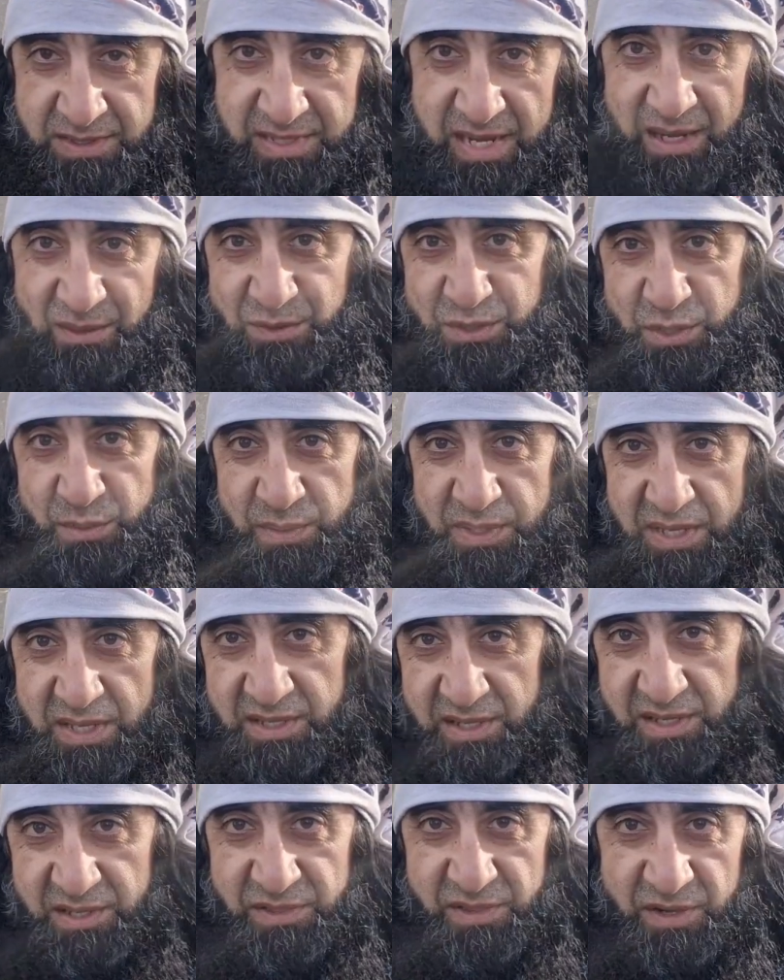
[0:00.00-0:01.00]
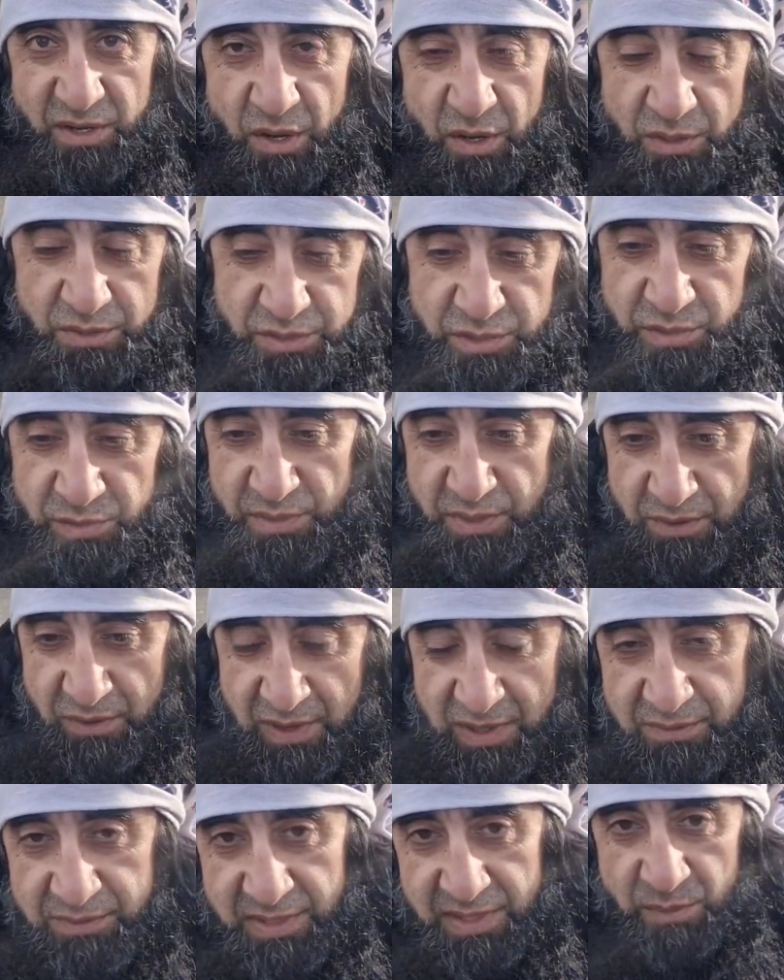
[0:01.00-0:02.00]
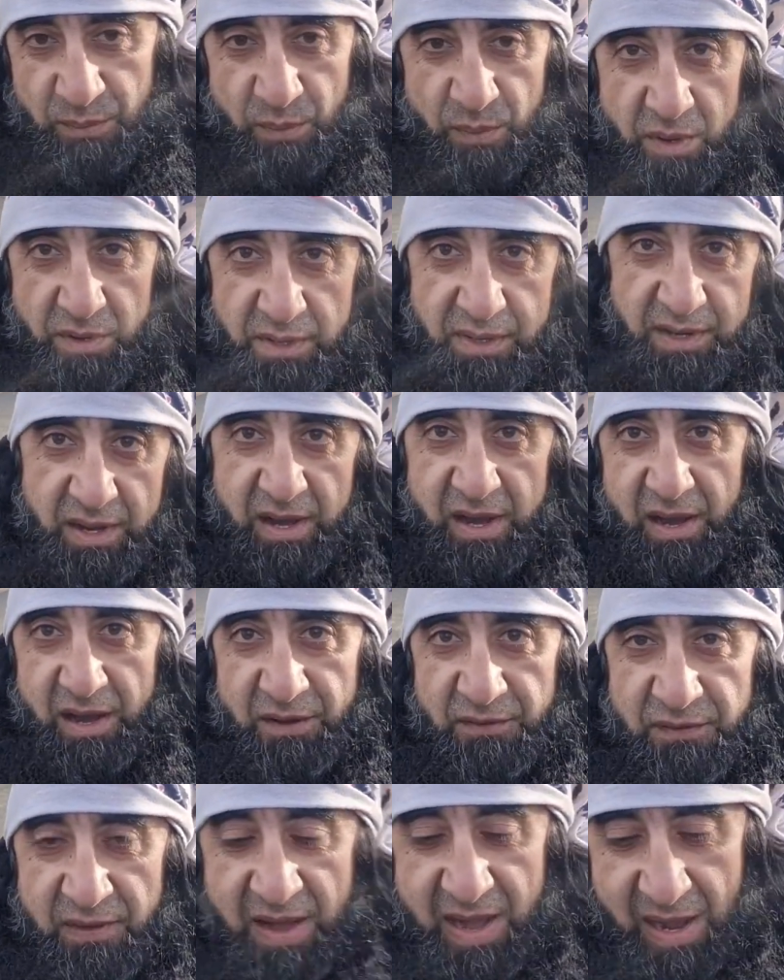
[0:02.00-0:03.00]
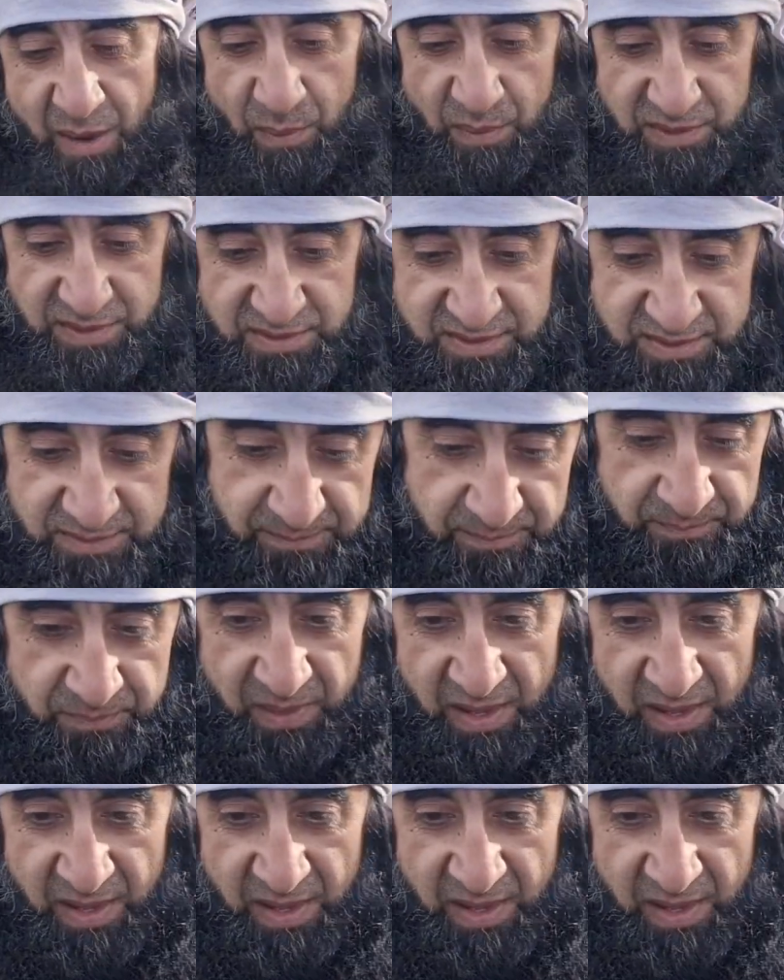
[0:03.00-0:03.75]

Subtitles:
down to the earth and onto the ground in 1.5 hours.